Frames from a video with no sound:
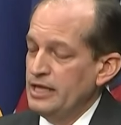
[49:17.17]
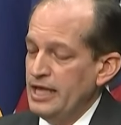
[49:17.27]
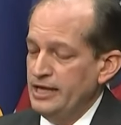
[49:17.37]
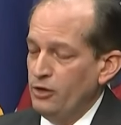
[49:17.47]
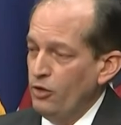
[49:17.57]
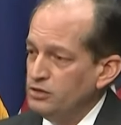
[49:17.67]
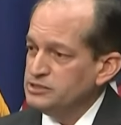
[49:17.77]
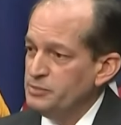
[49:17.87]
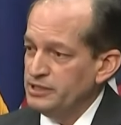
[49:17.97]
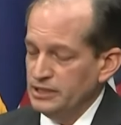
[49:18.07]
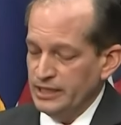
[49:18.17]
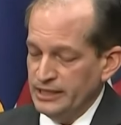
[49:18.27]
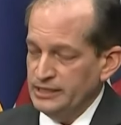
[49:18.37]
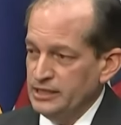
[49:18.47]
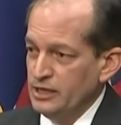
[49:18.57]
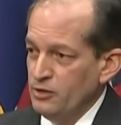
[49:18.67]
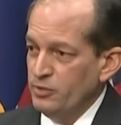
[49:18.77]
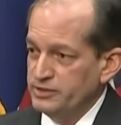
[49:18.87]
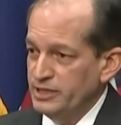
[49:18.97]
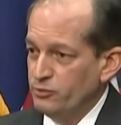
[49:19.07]
And ultimately,
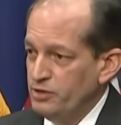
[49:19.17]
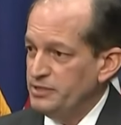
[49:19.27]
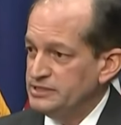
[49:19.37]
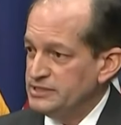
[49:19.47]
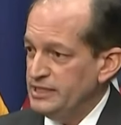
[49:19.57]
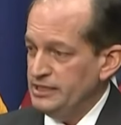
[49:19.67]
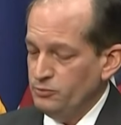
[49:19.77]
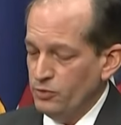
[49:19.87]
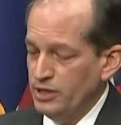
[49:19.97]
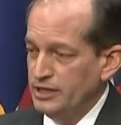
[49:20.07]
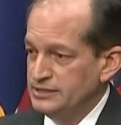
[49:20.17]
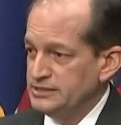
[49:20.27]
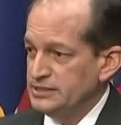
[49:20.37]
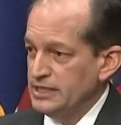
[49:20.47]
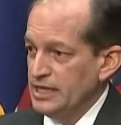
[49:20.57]
what the agreement did was